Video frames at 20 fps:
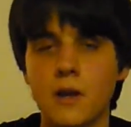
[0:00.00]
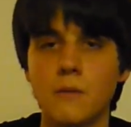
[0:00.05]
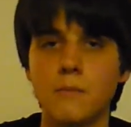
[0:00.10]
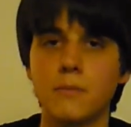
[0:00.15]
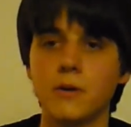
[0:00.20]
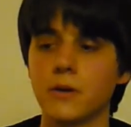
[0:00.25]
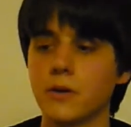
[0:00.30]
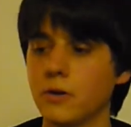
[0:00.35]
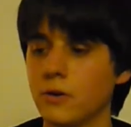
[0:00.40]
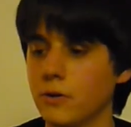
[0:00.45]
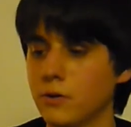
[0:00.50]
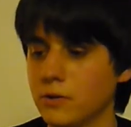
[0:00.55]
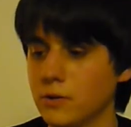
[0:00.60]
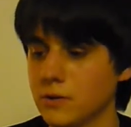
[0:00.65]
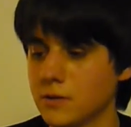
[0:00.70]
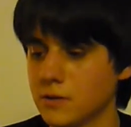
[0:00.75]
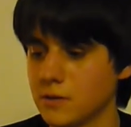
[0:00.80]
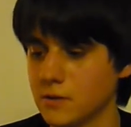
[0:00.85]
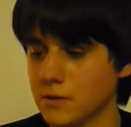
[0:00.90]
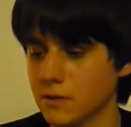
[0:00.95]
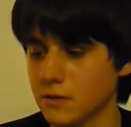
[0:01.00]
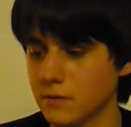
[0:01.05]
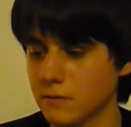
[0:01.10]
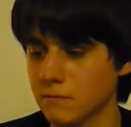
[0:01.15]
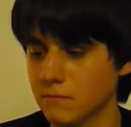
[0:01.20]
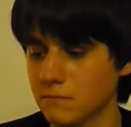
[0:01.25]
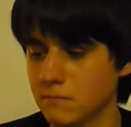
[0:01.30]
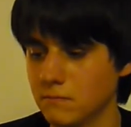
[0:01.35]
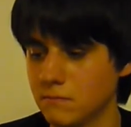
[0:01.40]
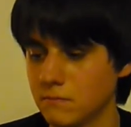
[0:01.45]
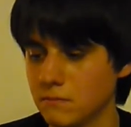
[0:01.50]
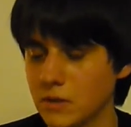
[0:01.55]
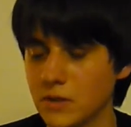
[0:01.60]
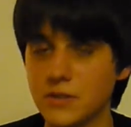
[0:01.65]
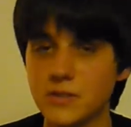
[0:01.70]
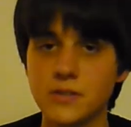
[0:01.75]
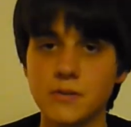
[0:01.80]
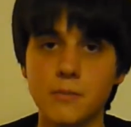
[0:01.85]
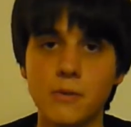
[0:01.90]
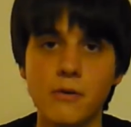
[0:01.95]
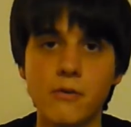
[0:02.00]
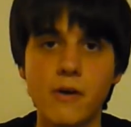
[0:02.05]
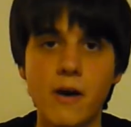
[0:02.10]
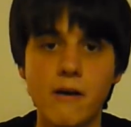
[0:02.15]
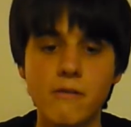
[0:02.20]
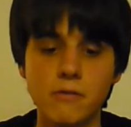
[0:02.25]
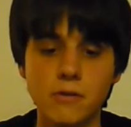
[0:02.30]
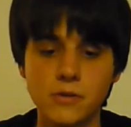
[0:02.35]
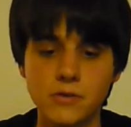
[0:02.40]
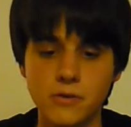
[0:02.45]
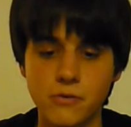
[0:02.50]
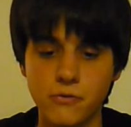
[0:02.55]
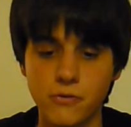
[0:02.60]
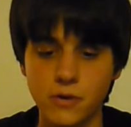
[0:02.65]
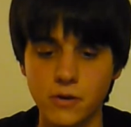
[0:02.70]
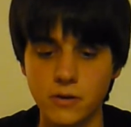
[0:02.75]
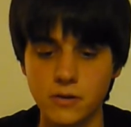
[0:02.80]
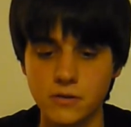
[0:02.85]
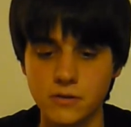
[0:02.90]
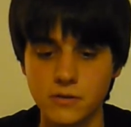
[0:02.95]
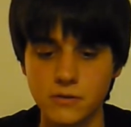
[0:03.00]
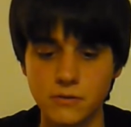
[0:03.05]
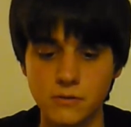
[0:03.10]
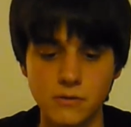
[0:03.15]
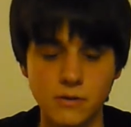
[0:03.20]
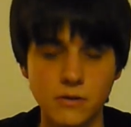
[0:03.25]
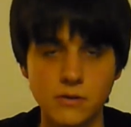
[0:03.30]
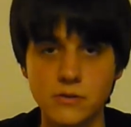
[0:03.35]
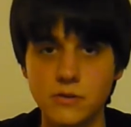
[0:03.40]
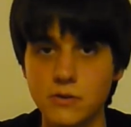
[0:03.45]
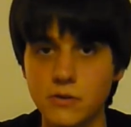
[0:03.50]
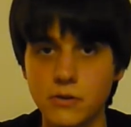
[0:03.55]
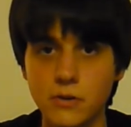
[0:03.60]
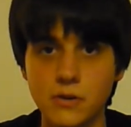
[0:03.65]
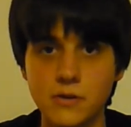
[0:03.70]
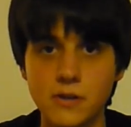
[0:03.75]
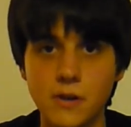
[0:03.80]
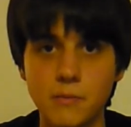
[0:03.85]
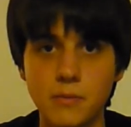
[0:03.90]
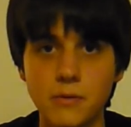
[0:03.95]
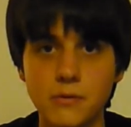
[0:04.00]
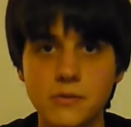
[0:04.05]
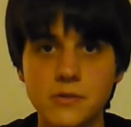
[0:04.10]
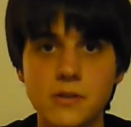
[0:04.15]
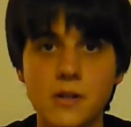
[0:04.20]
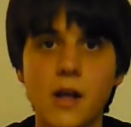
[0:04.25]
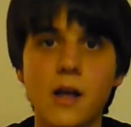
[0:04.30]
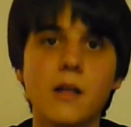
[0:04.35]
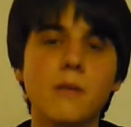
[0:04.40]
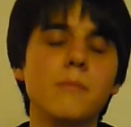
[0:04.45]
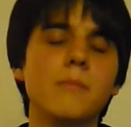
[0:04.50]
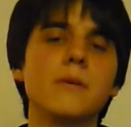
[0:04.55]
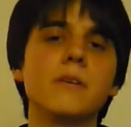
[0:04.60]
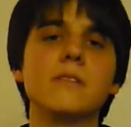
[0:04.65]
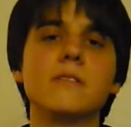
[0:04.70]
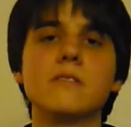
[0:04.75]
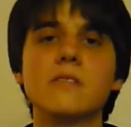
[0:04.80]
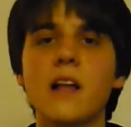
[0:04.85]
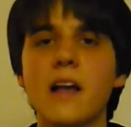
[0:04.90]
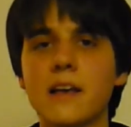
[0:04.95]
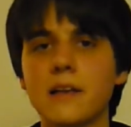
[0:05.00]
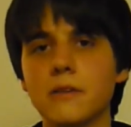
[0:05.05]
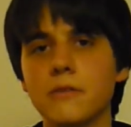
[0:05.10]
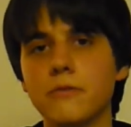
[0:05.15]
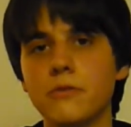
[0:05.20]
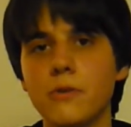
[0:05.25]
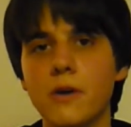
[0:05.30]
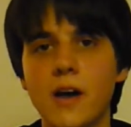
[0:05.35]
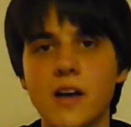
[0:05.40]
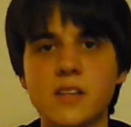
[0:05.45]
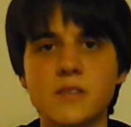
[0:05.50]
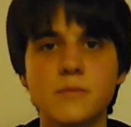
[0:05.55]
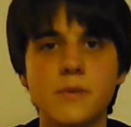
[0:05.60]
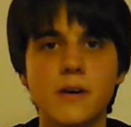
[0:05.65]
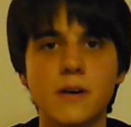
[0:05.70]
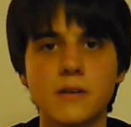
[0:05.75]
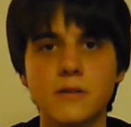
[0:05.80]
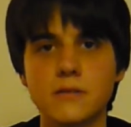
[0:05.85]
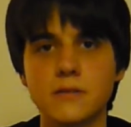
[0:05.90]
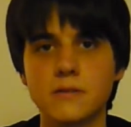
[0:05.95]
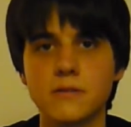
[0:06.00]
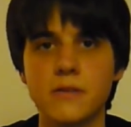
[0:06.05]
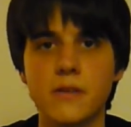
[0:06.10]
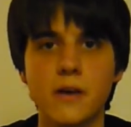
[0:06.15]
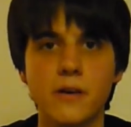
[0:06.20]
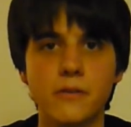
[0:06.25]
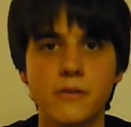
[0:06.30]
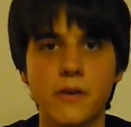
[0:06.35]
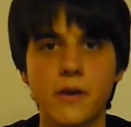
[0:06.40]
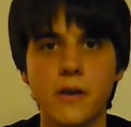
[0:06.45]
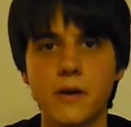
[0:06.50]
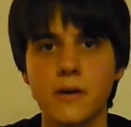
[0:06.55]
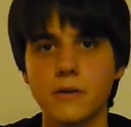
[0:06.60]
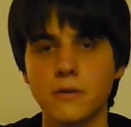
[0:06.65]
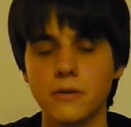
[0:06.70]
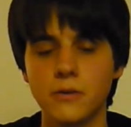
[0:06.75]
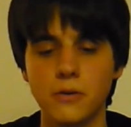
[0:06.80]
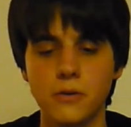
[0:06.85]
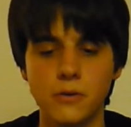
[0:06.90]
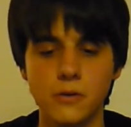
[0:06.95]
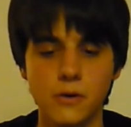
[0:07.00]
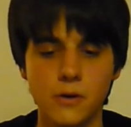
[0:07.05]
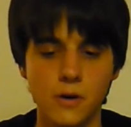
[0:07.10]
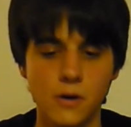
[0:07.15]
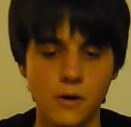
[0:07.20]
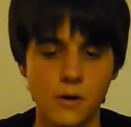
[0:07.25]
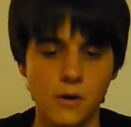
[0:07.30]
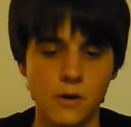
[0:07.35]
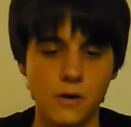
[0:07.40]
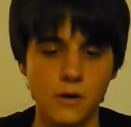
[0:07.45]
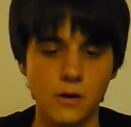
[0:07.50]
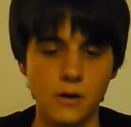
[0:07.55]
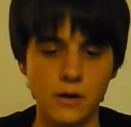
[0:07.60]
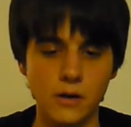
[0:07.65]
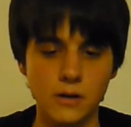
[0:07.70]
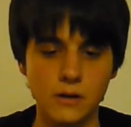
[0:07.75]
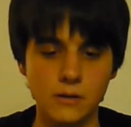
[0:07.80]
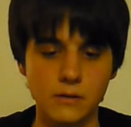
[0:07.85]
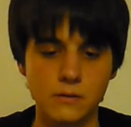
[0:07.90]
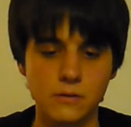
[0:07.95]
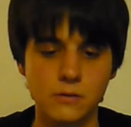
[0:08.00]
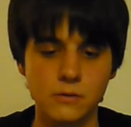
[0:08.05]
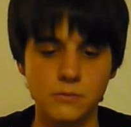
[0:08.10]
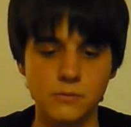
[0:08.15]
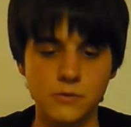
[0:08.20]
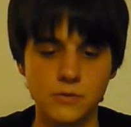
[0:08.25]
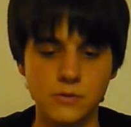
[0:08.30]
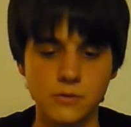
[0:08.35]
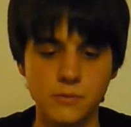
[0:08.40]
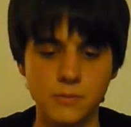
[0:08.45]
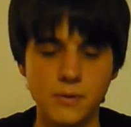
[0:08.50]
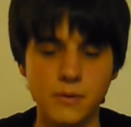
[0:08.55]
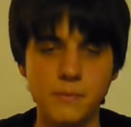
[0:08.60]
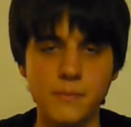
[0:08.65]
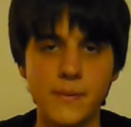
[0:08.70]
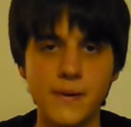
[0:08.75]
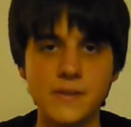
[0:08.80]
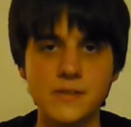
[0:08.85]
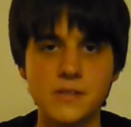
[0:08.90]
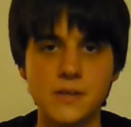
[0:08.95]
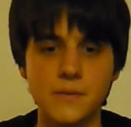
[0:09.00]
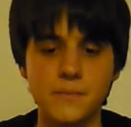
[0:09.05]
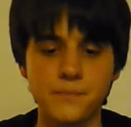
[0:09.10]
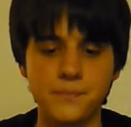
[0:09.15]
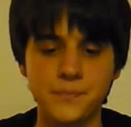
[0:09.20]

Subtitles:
because it's above average. I think it's a good example of style, but it's lacking a few aspects there and here. Could do a bit better.